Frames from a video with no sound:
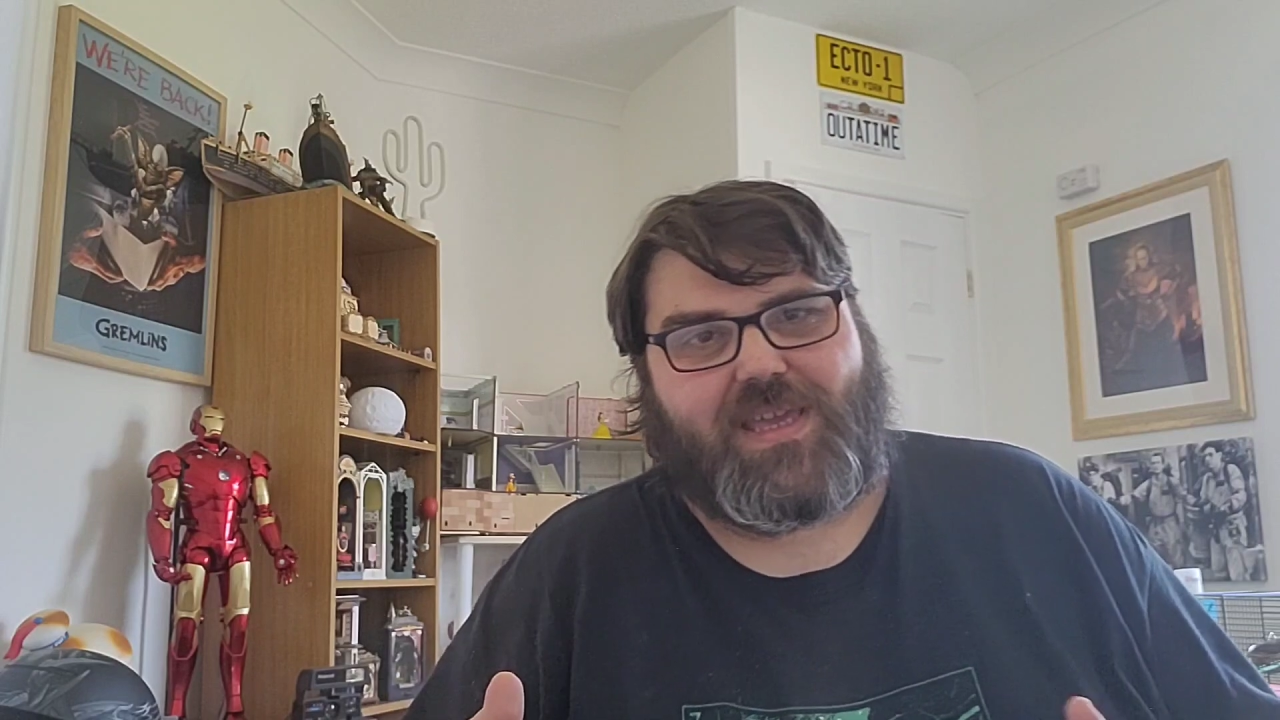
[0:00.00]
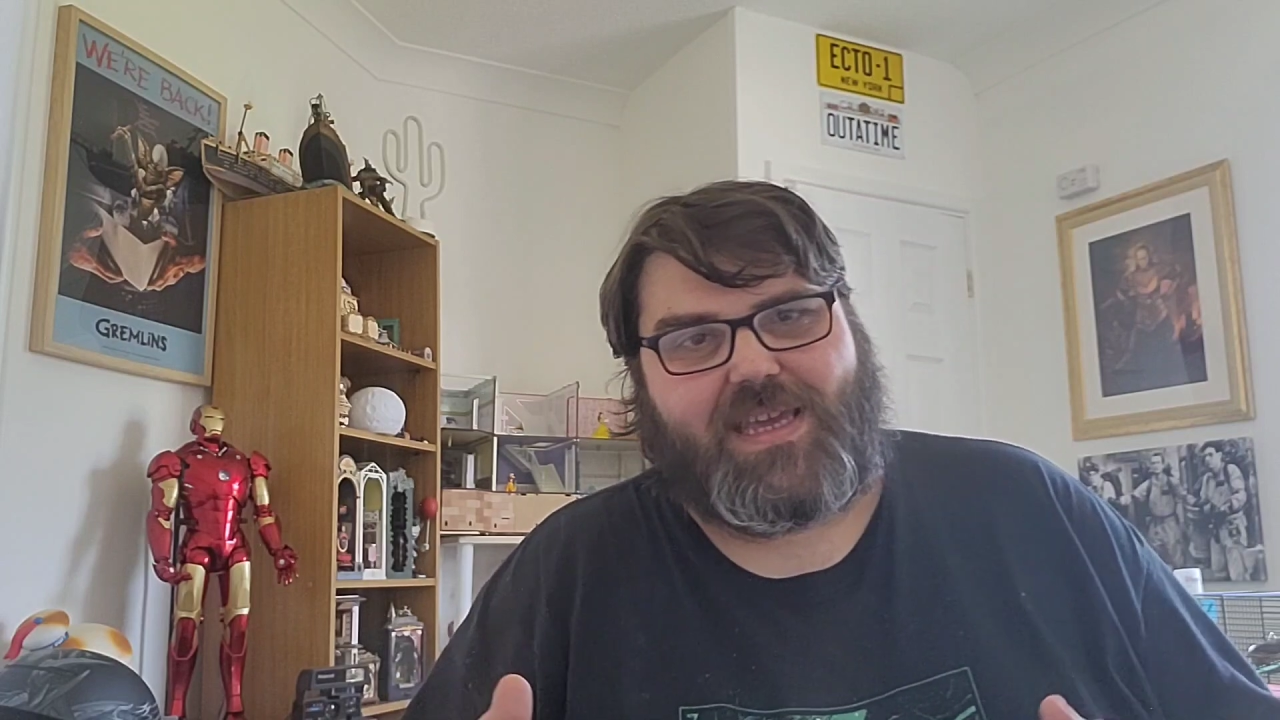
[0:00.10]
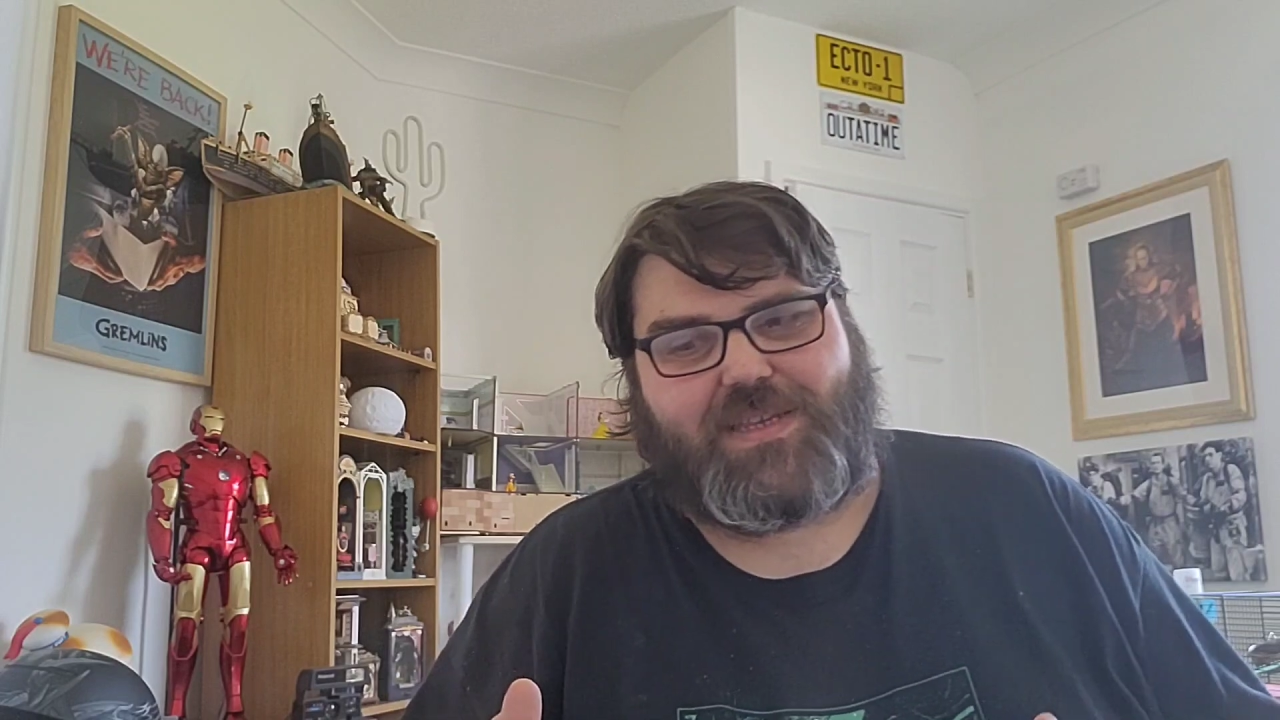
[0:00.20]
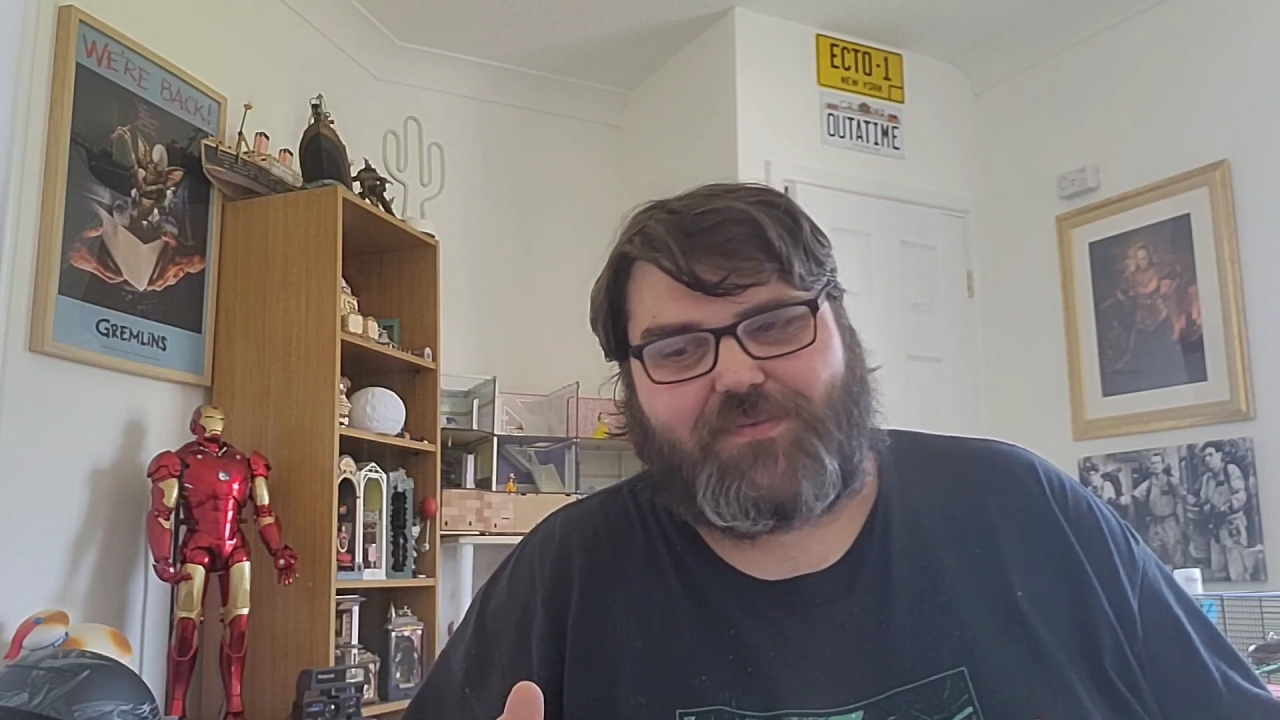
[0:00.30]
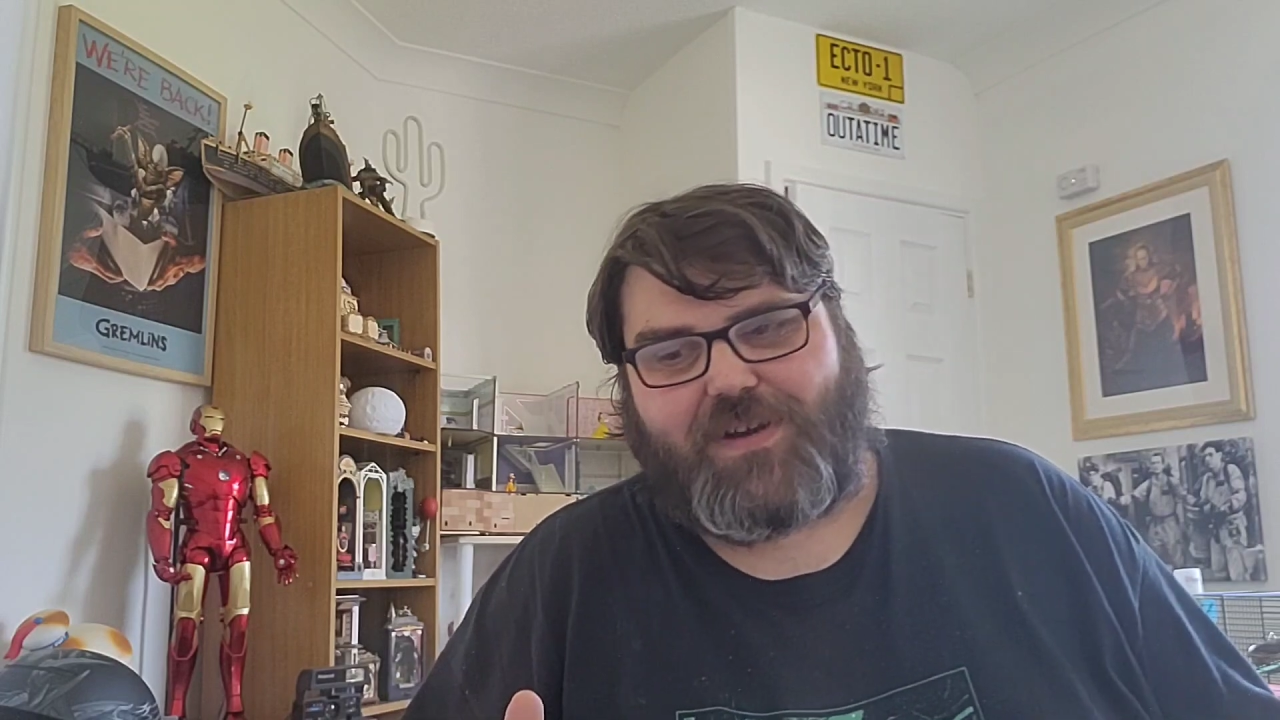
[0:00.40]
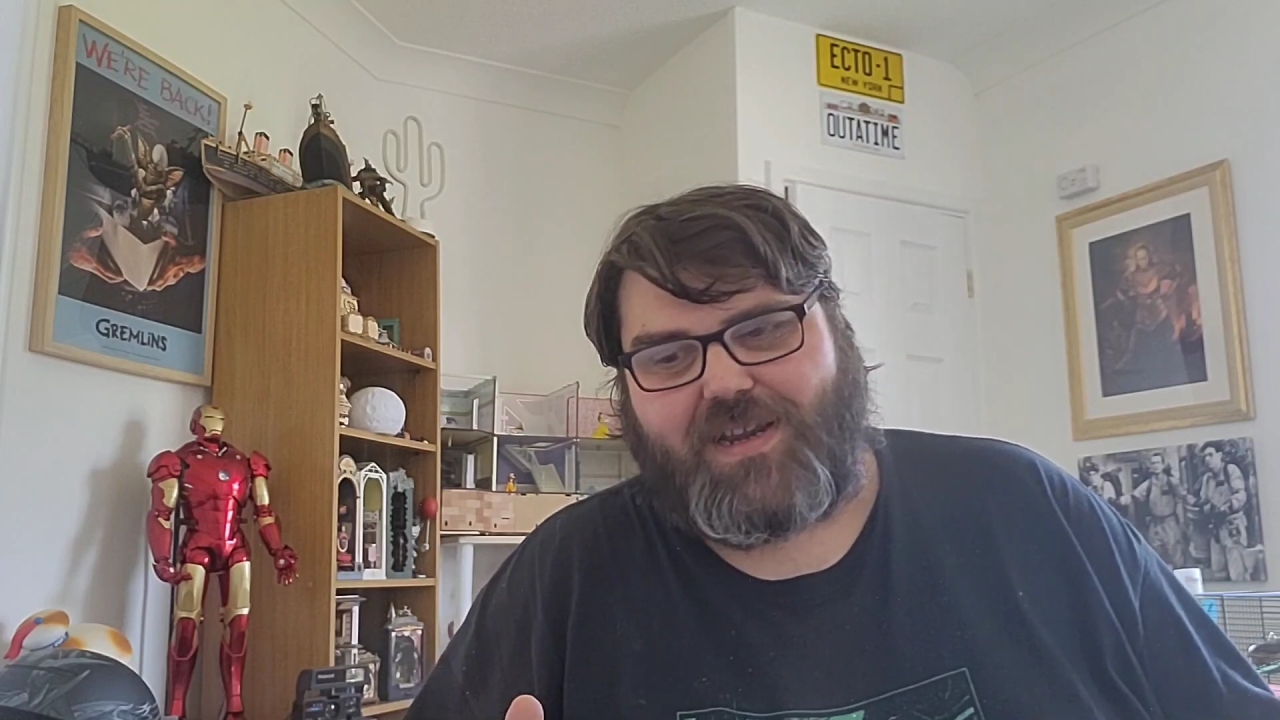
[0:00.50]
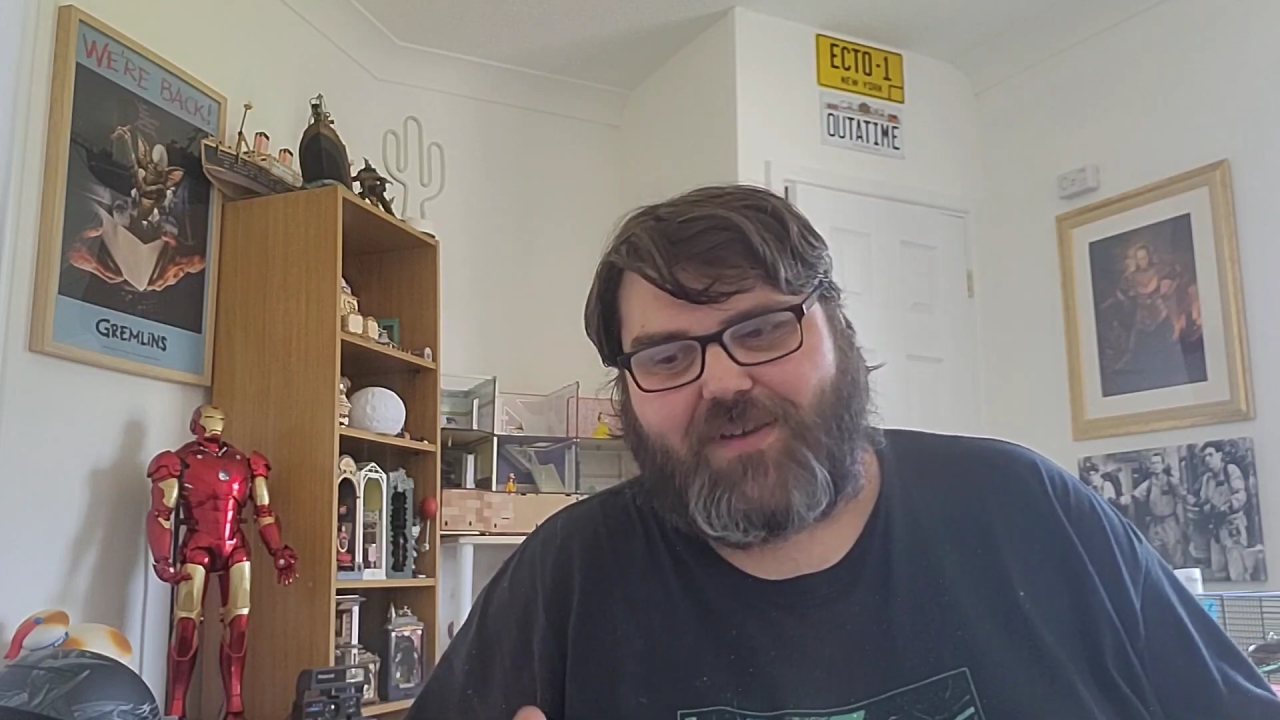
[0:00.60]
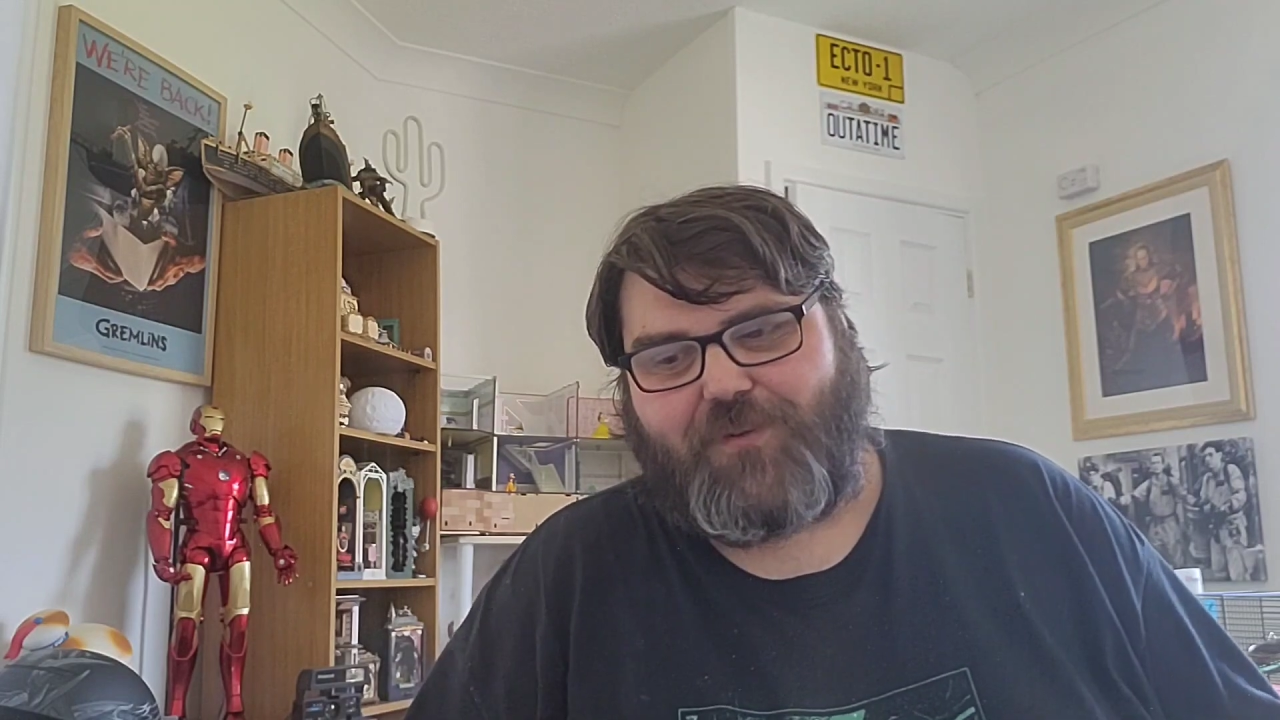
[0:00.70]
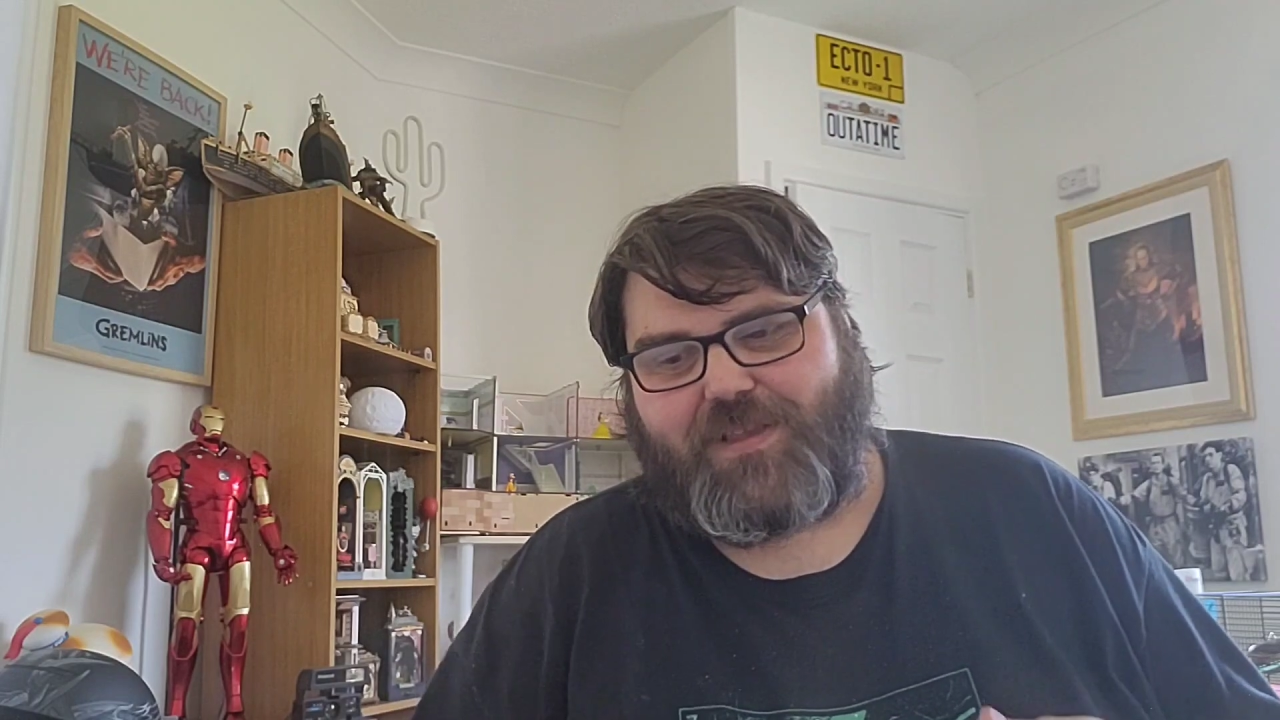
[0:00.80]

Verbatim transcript: kid, right?